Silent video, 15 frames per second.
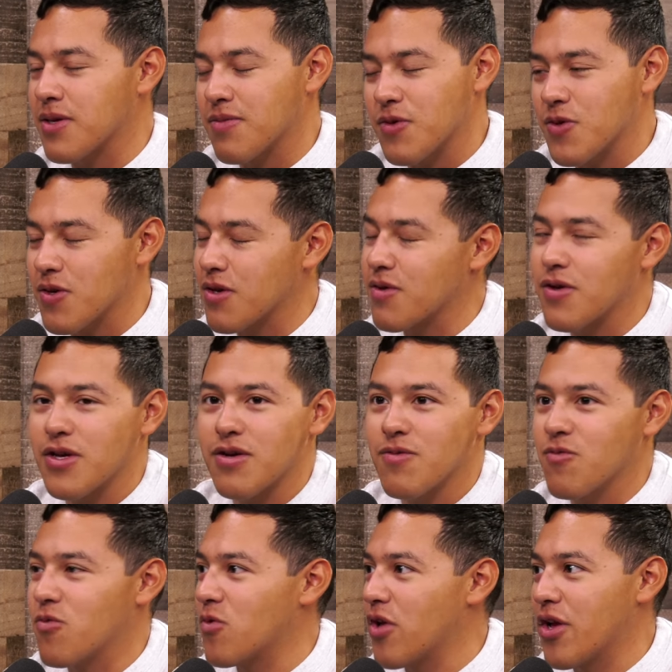I'm just thinking,
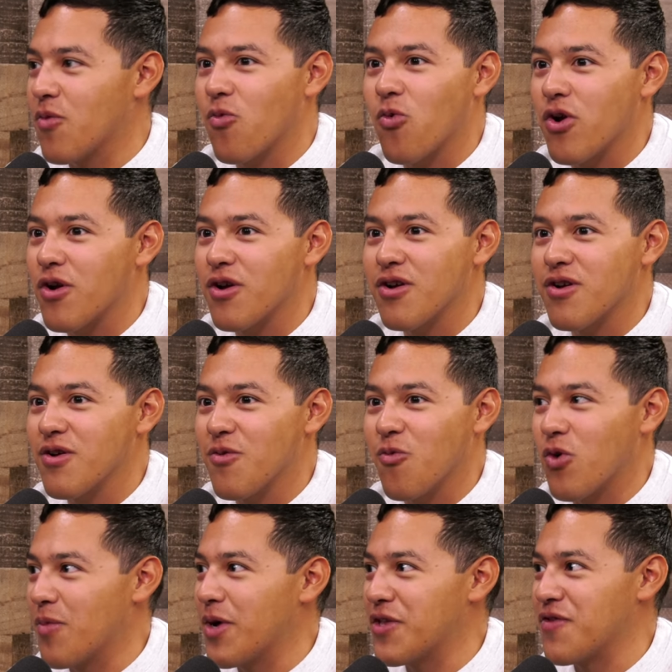like,
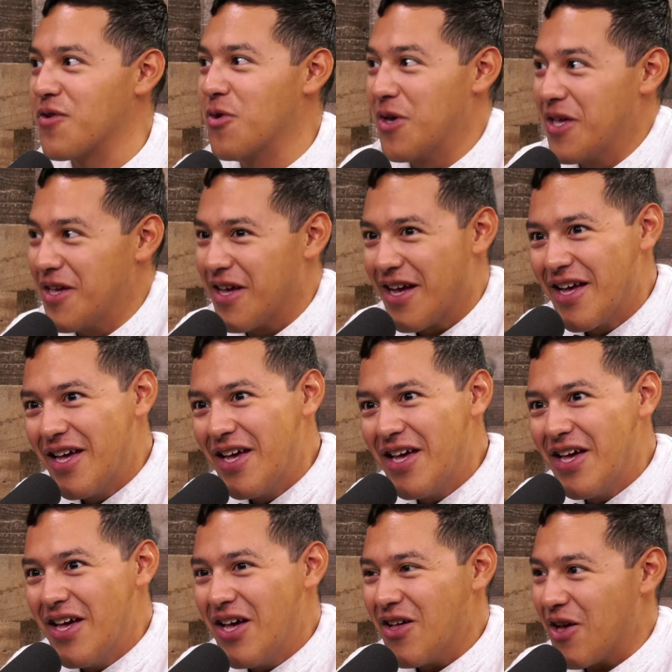what am I doing?
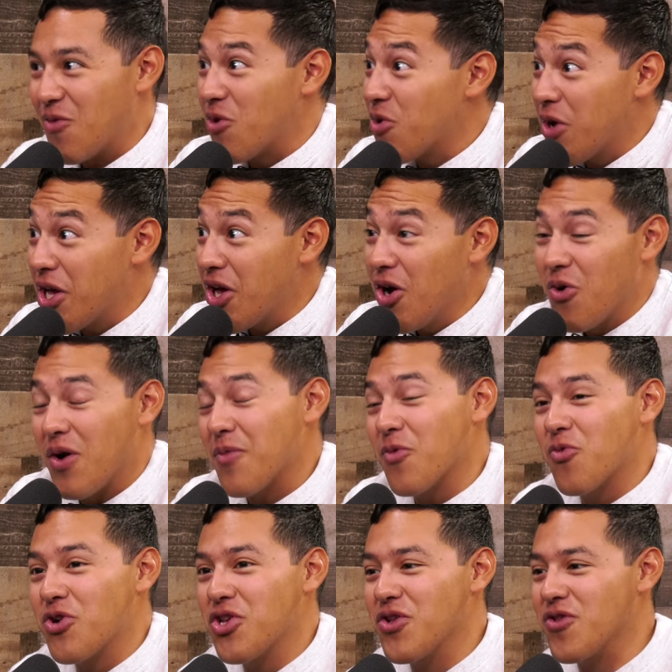Like, where do I go? I mean,
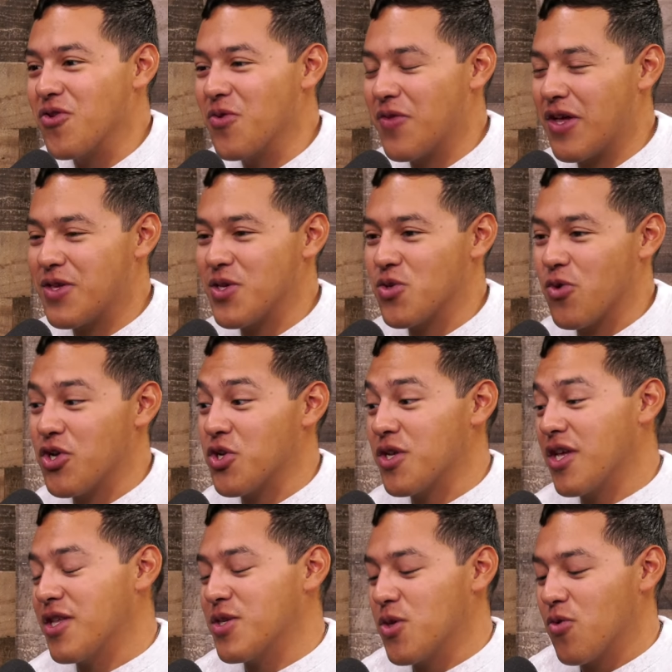what do you do in that situation?
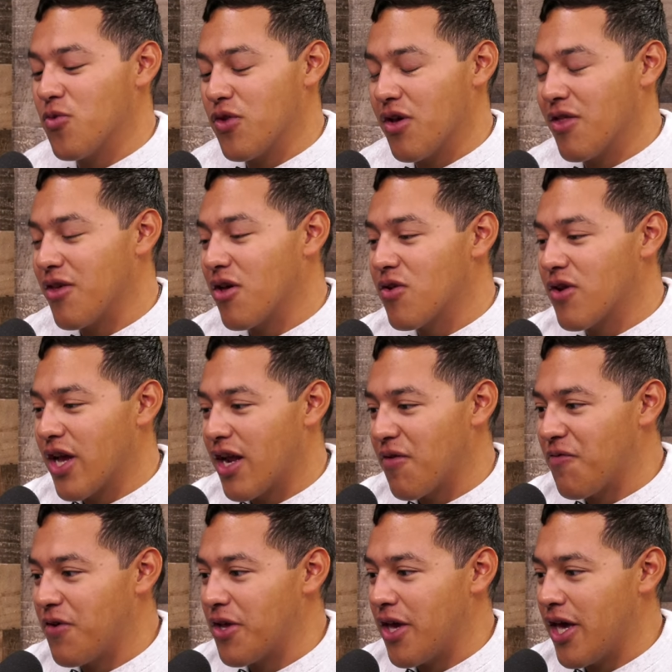And so the other kind of
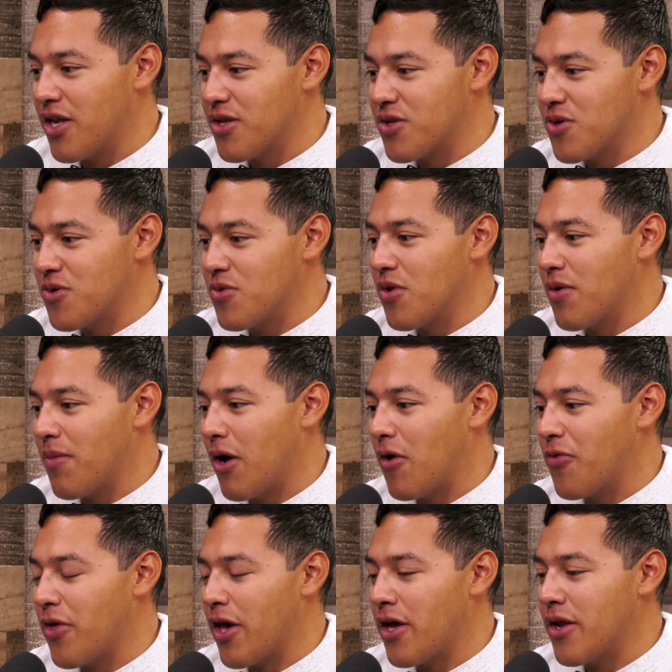funny anecdote
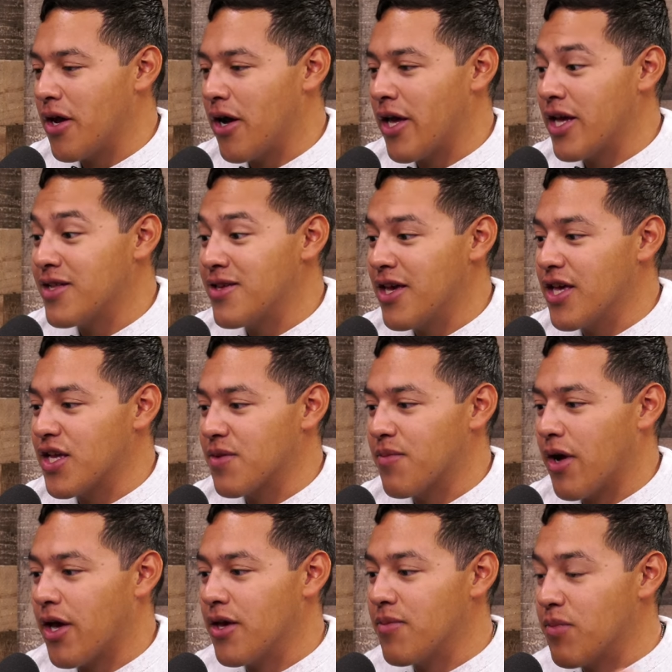about that, I had taken
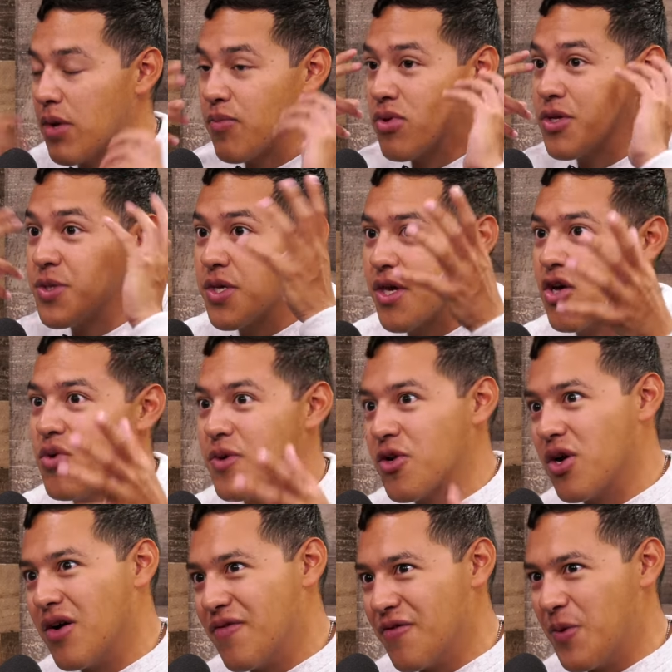my ballistic helmet
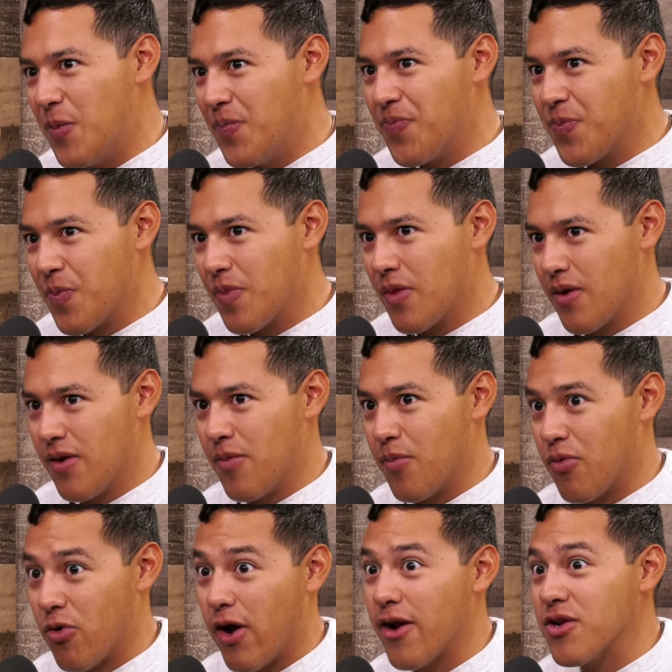off
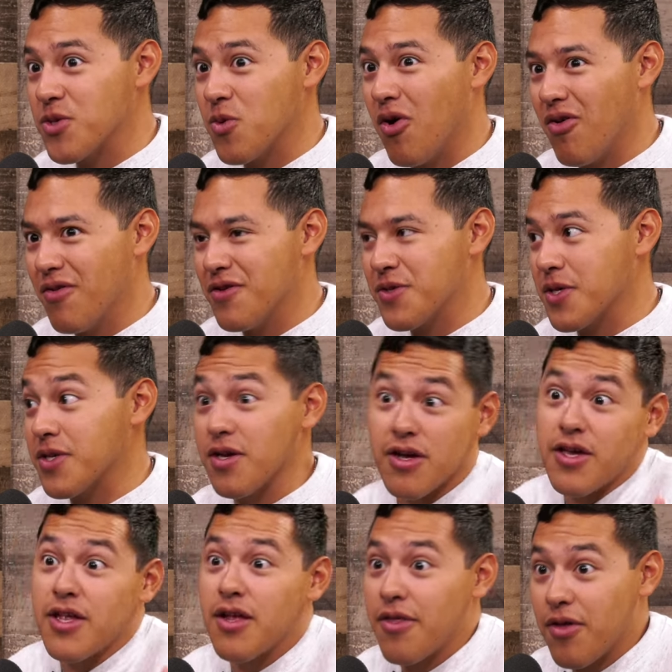prior to all this, because
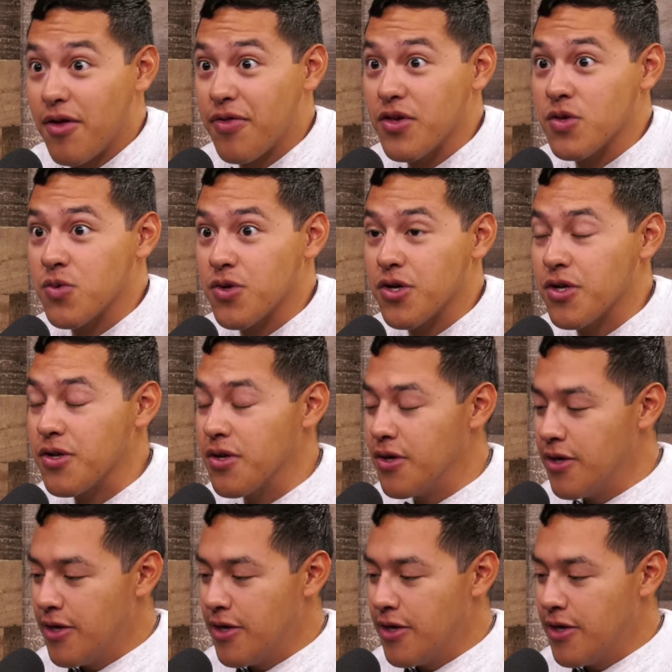I thought things were done.